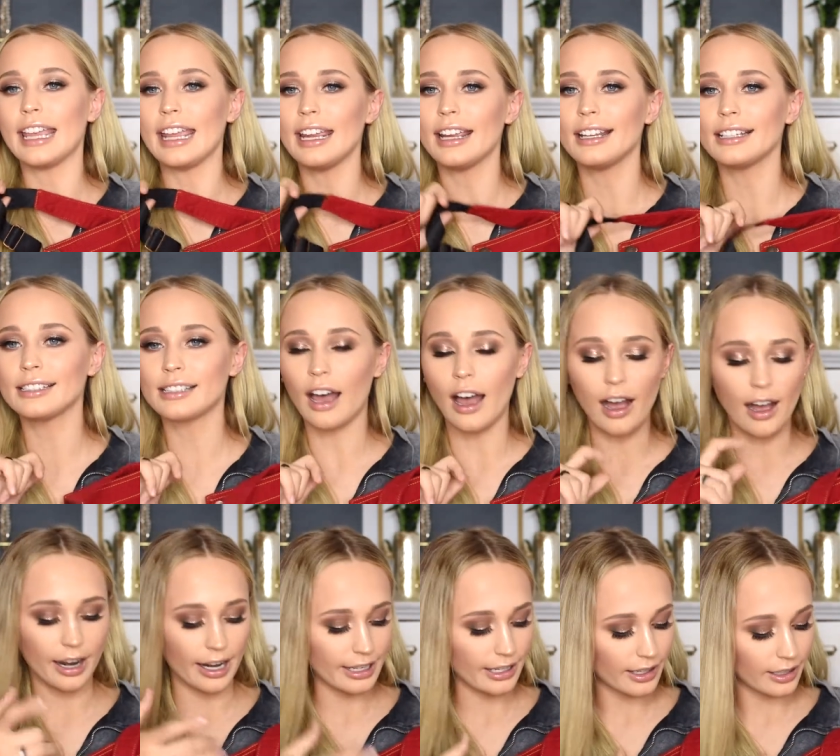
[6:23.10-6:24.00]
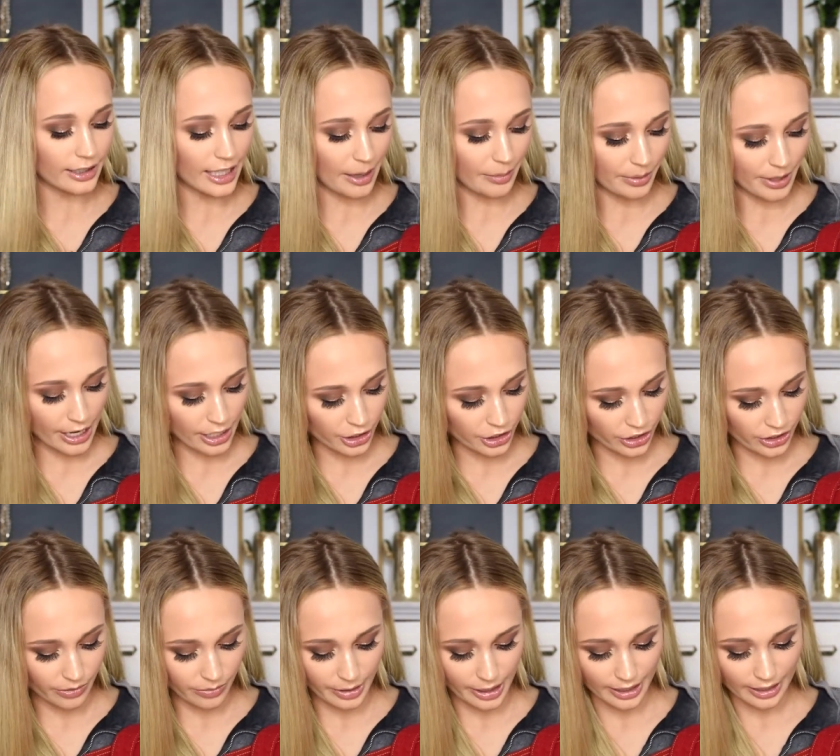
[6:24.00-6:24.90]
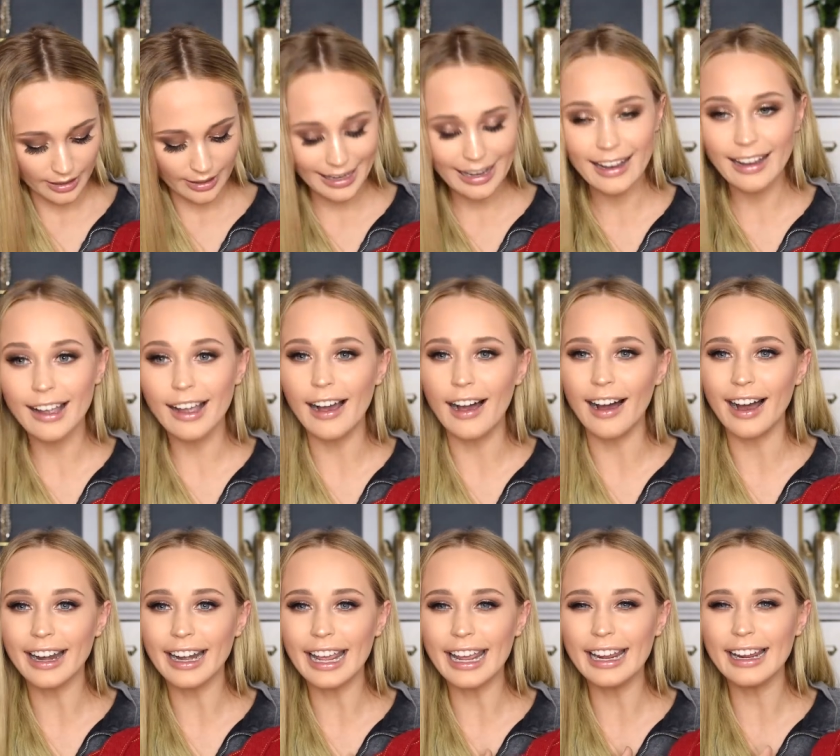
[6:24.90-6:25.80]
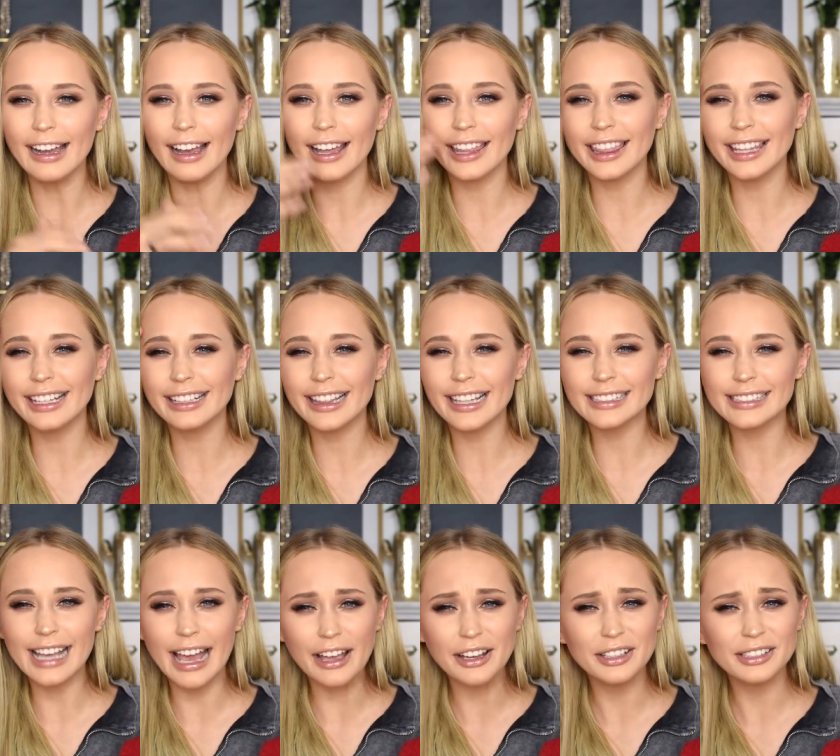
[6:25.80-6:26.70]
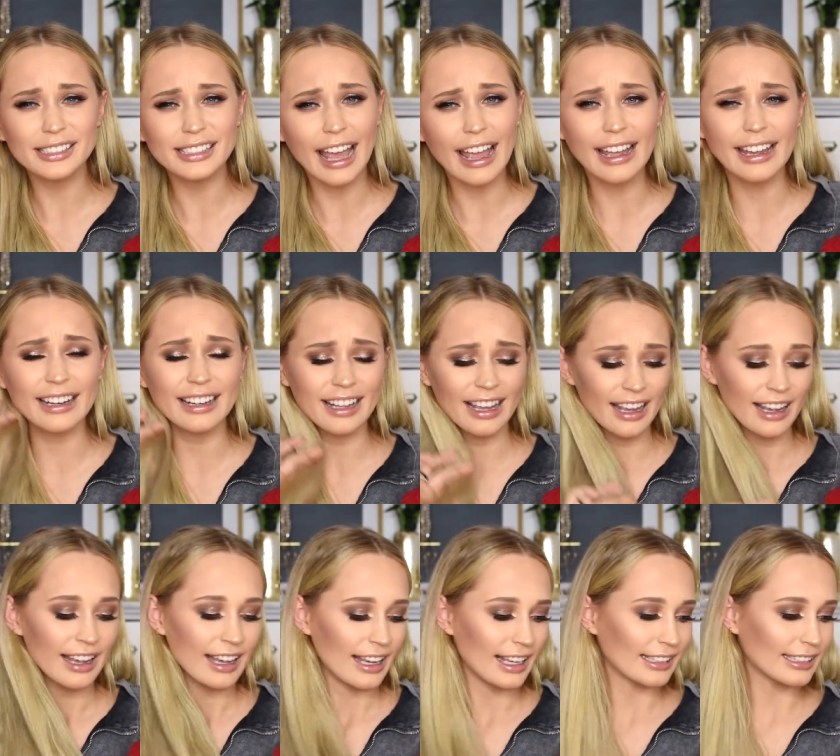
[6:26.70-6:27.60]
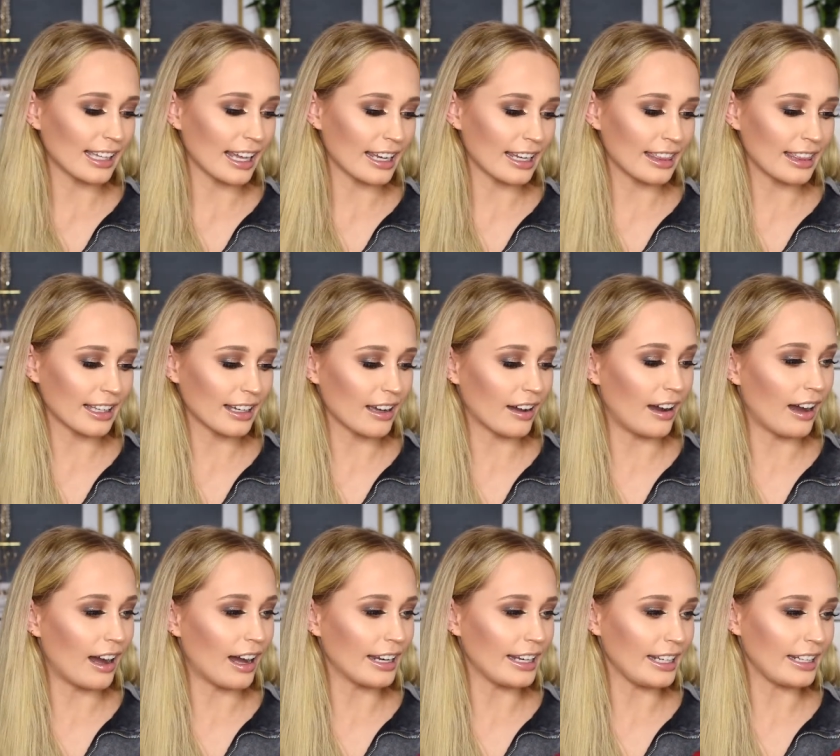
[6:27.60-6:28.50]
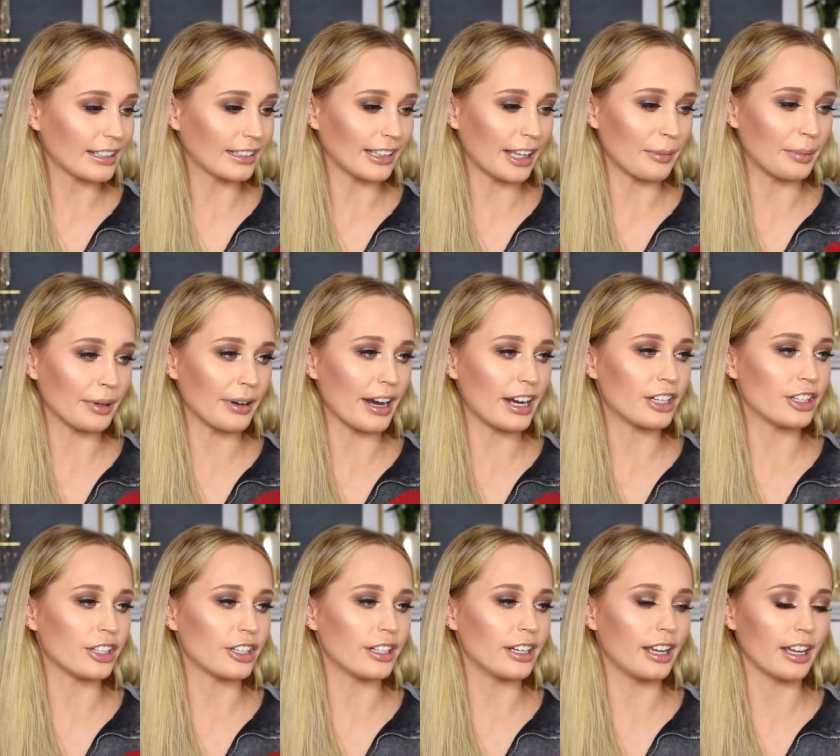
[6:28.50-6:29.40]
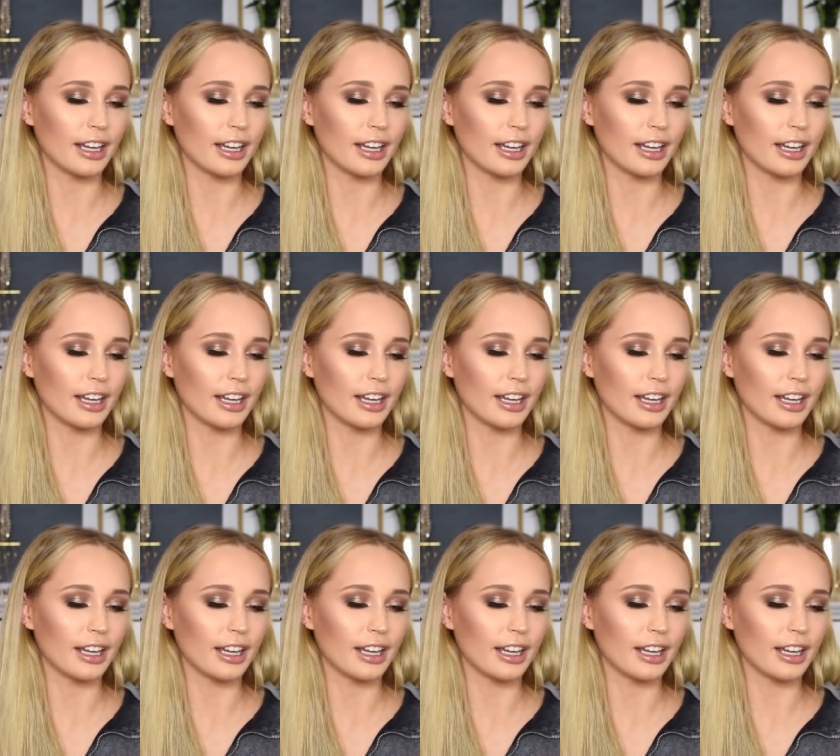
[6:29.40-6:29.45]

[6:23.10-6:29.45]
these are in collaboration with Kani, I think that's how you say it. It's like the Kani collaboration